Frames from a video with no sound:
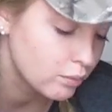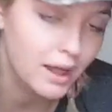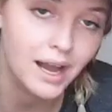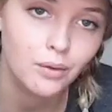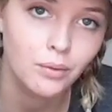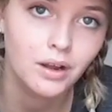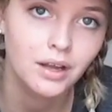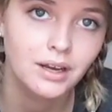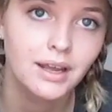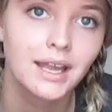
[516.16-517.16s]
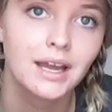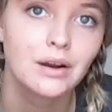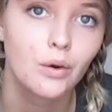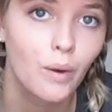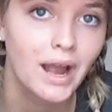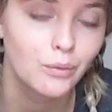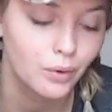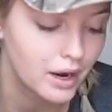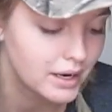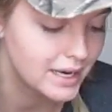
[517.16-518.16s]
a black one and a white
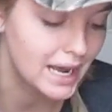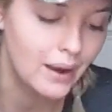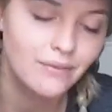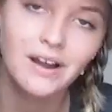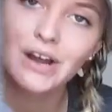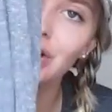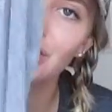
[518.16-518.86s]
one, and now I found a